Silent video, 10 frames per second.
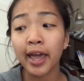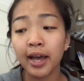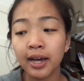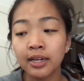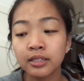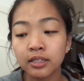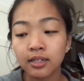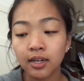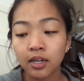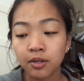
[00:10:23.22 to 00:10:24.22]
and
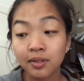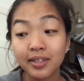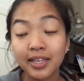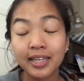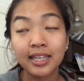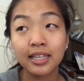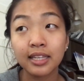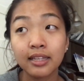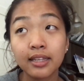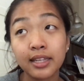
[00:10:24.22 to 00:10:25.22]
really
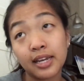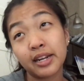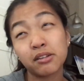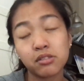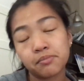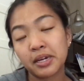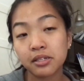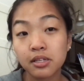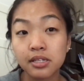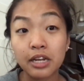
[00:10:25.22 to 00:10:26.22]
get out some
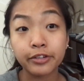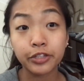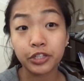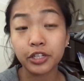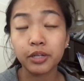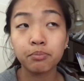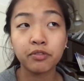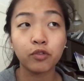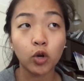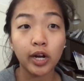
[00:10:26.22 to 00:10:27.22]
excess energy
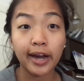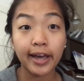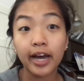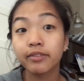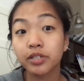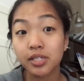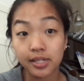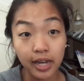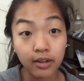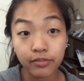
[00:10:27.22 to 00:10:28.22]
before I have to
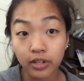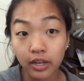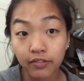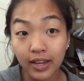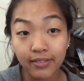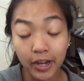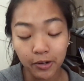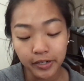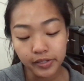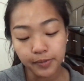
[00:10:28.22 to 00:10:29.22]
sit down for like 5
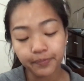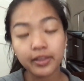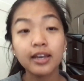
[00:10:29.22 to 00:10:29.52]
hours.